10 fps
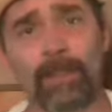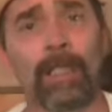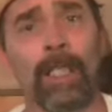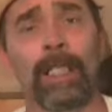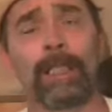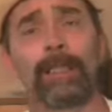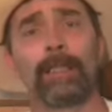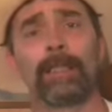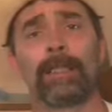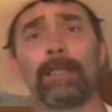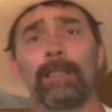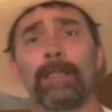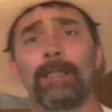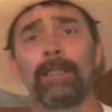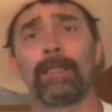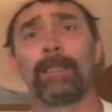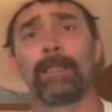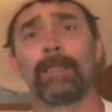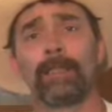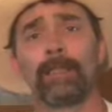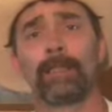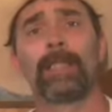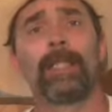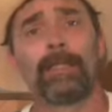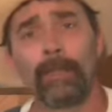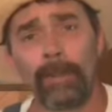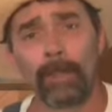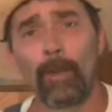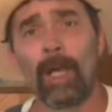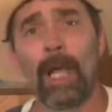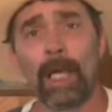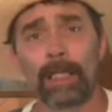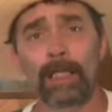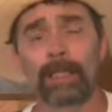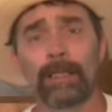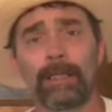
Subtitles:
Christ. Stand up and walk.